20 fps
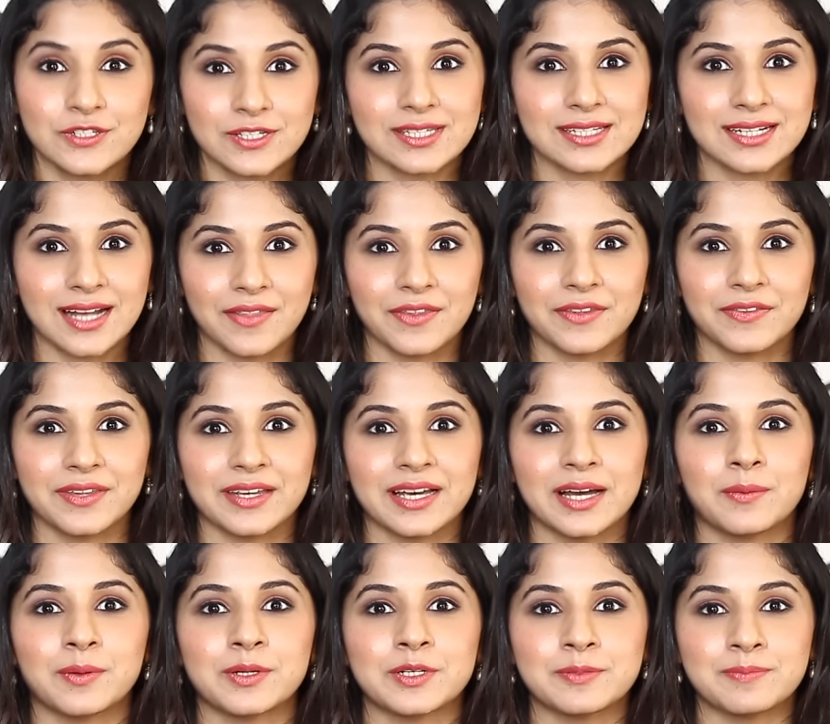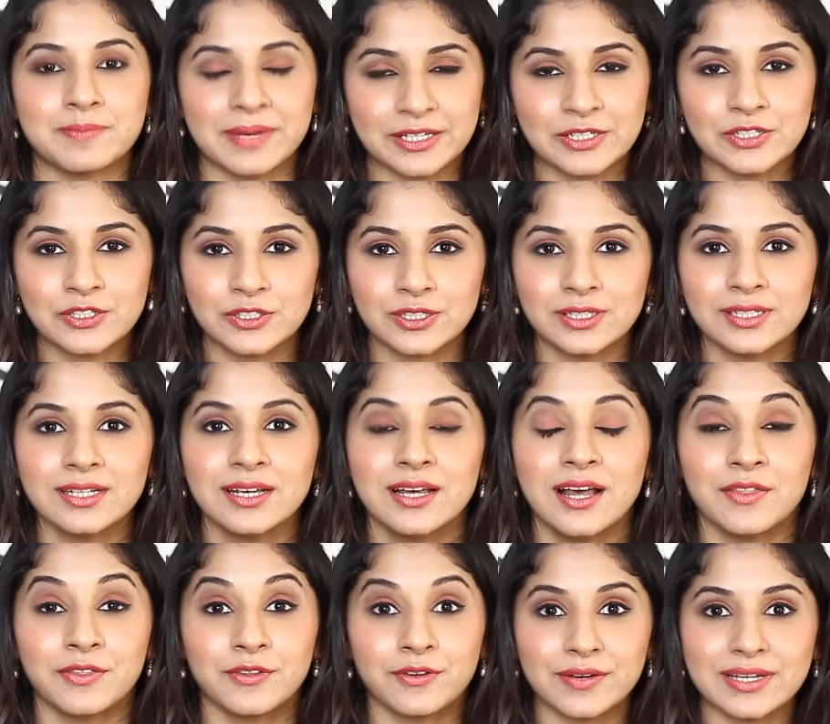Just another thing I want to mention,
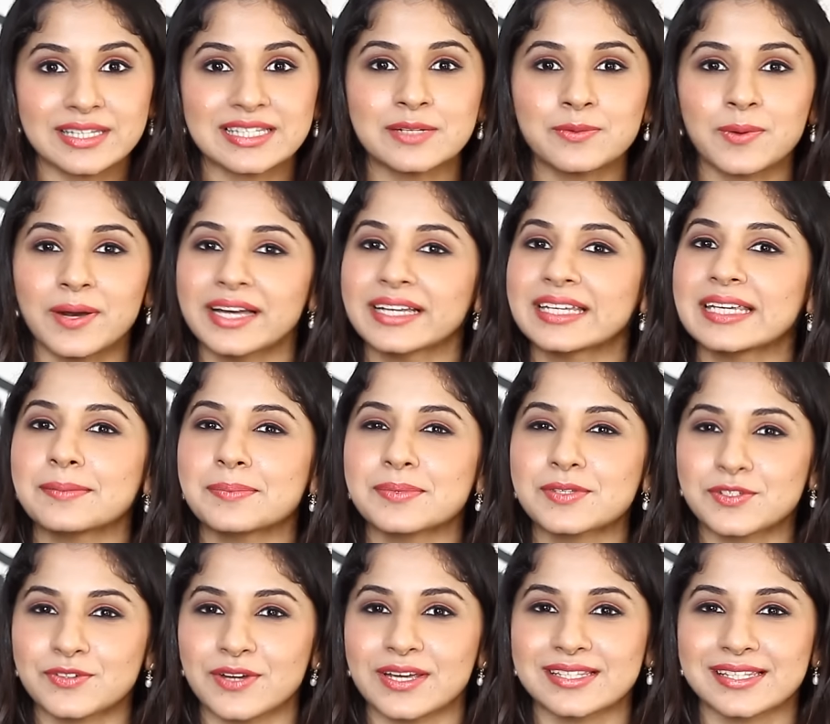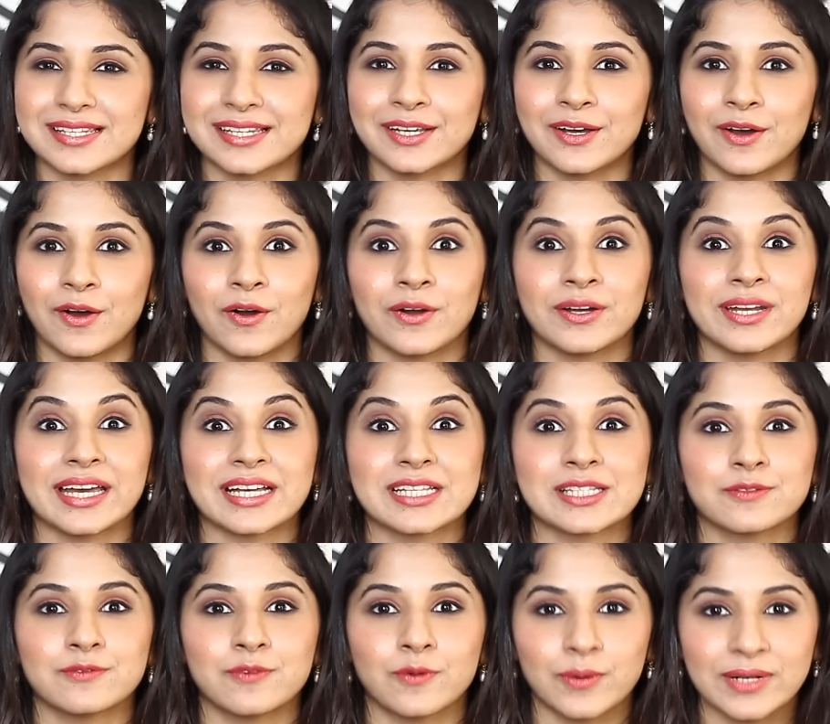the reason why I keep stressing on
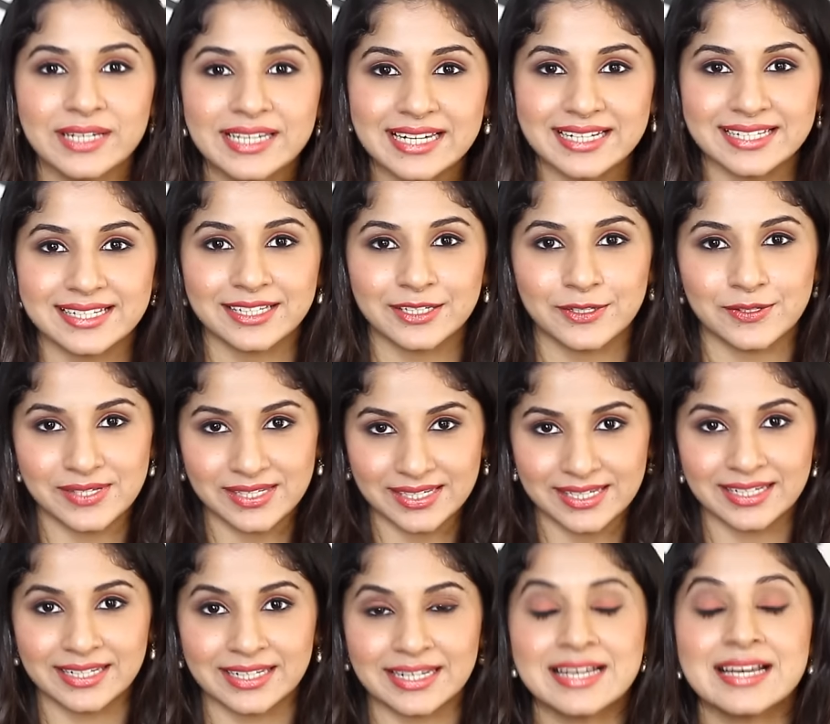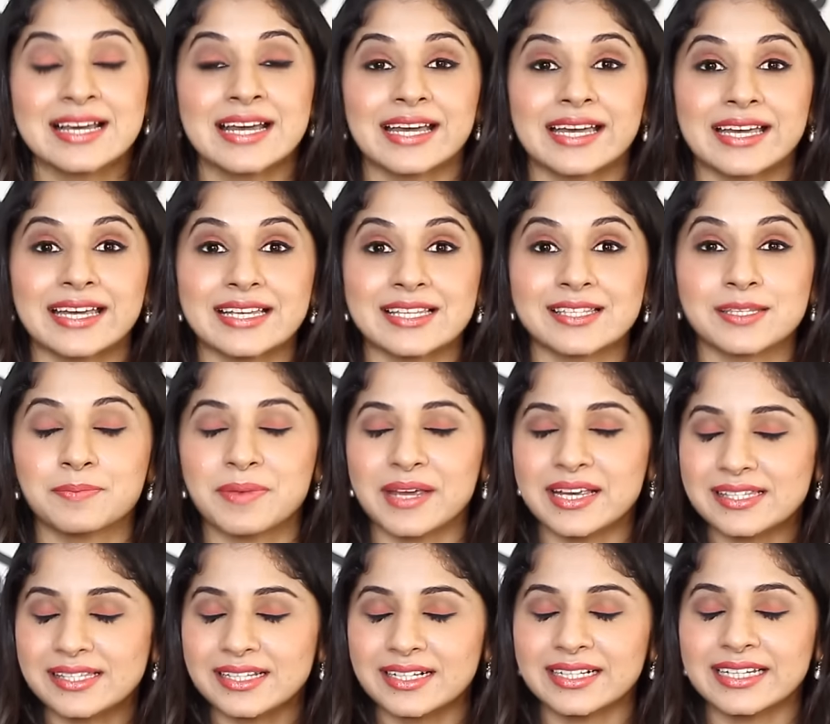exfoliating your skin is
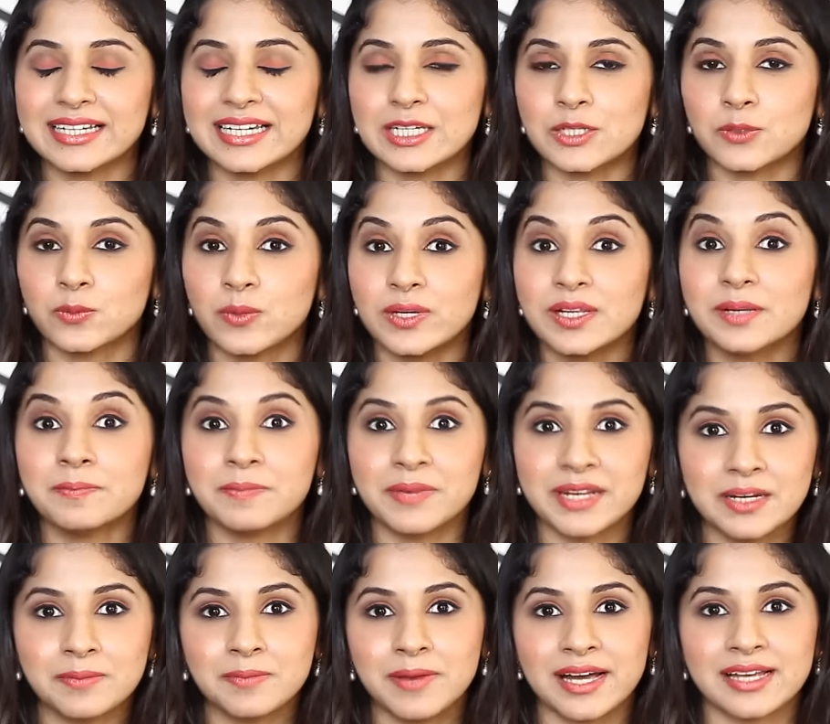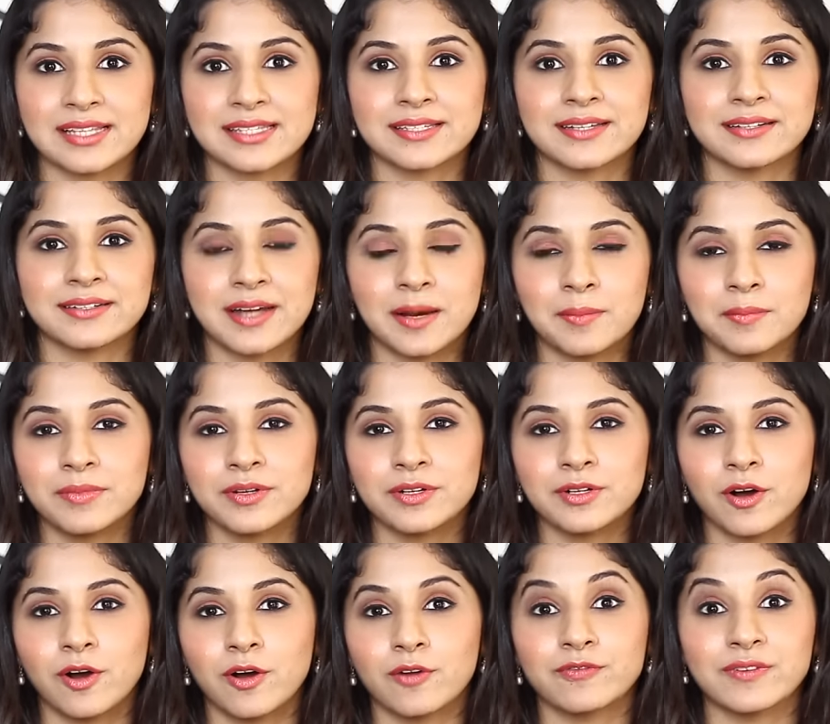basically it will minimize the
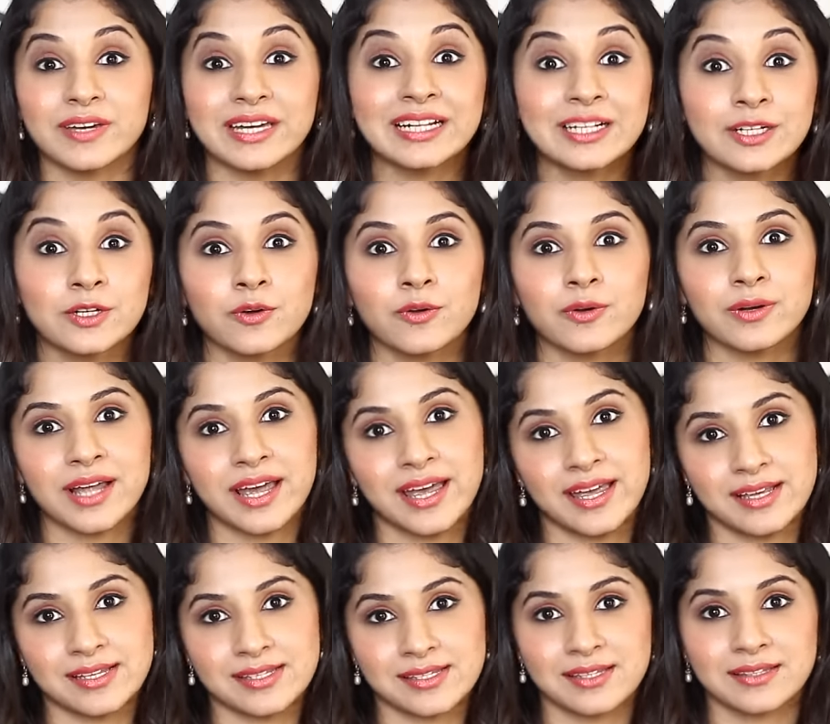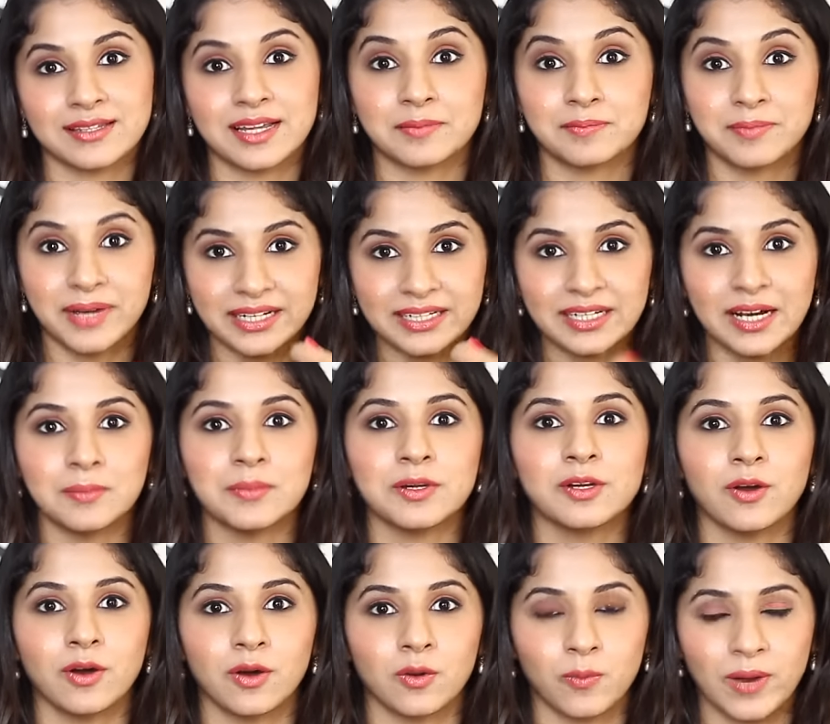number of ingrown hairs that might come
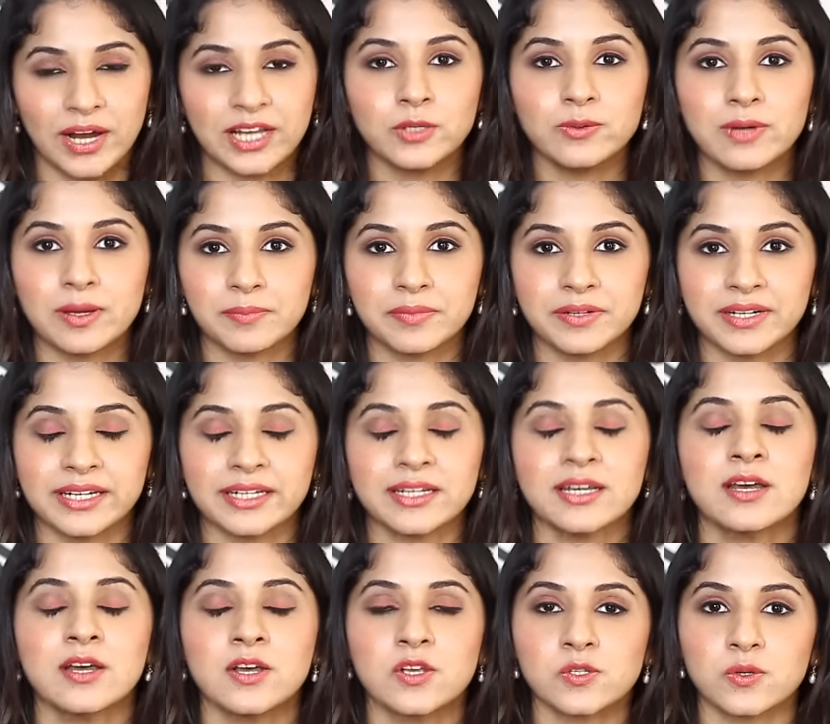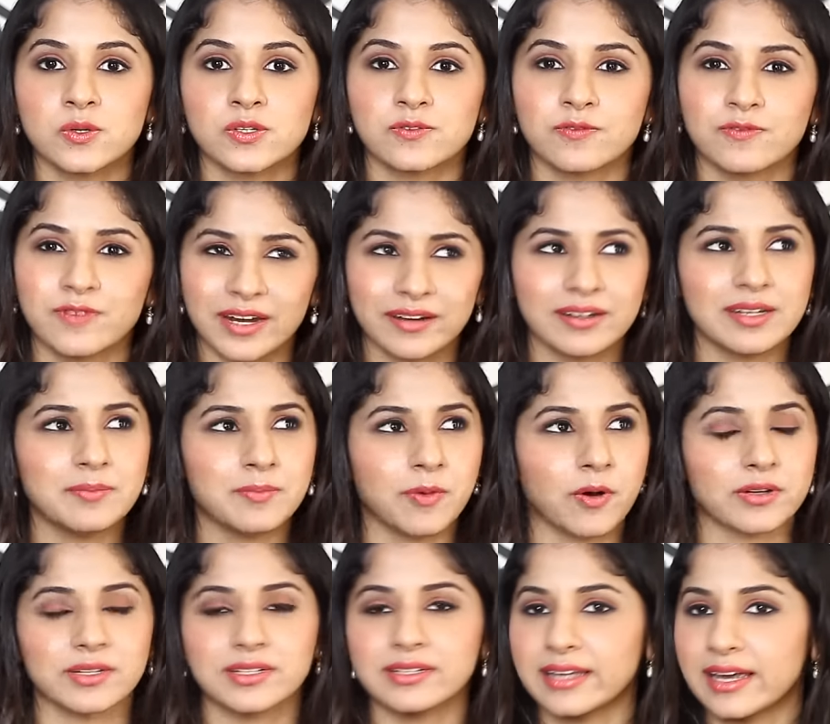along while you apply So it's very
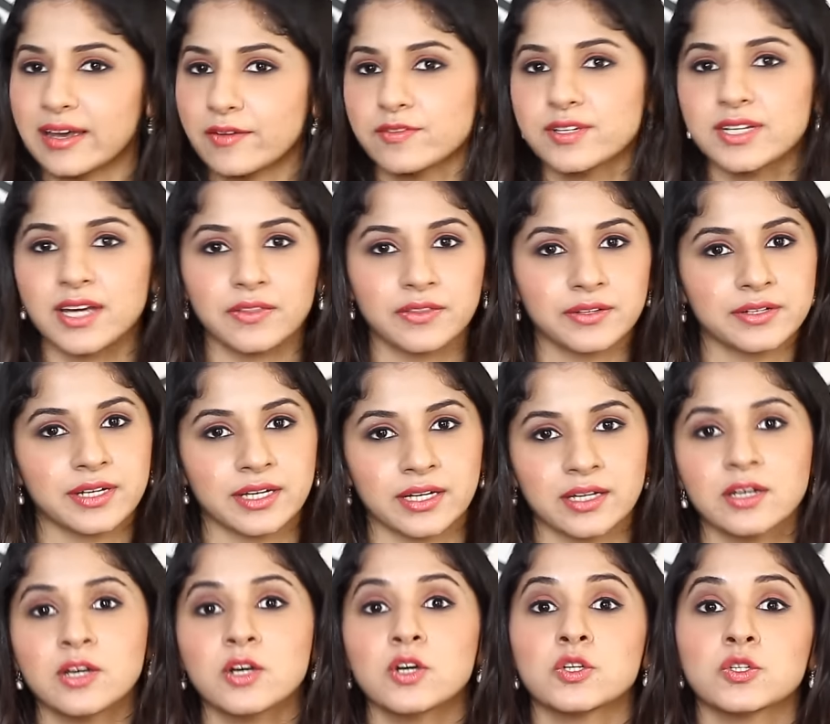important every other day